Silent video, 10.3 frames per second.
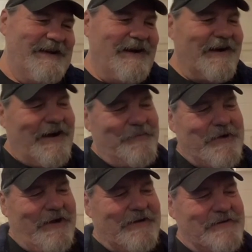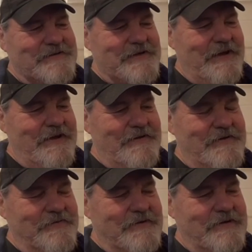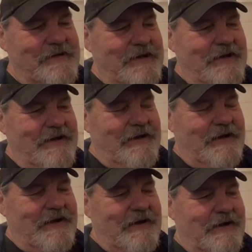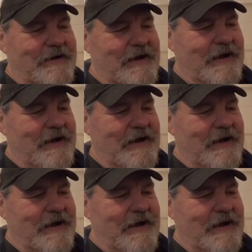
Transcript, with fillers: well, I'm not going to say who. Uh,